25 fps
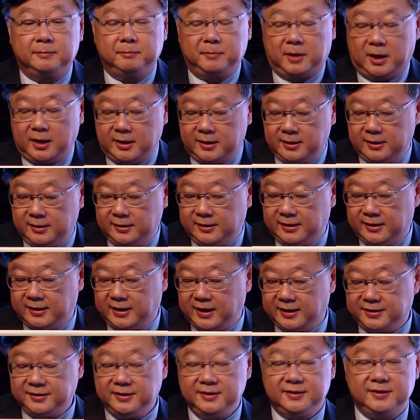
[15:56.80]
marker that
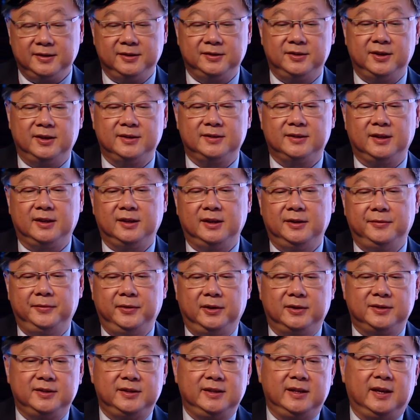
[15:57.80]
actually suggests that if
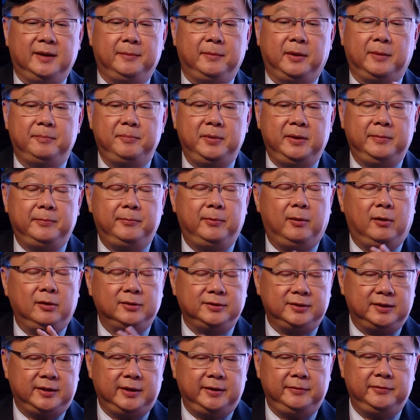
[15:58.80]
you are CIMP
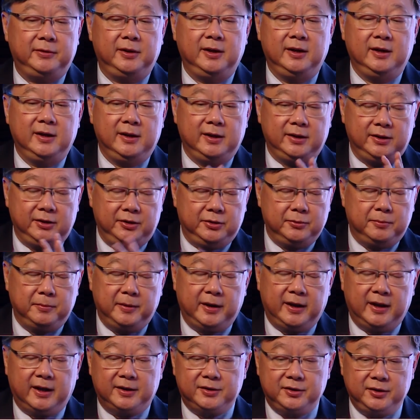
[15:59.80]
positive, you
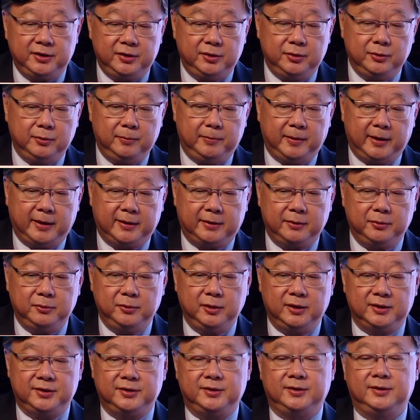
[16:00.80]
may actually do
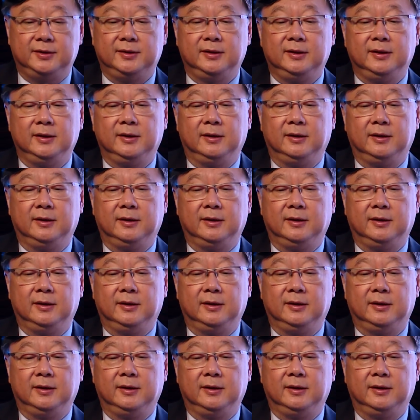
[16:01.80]
worse,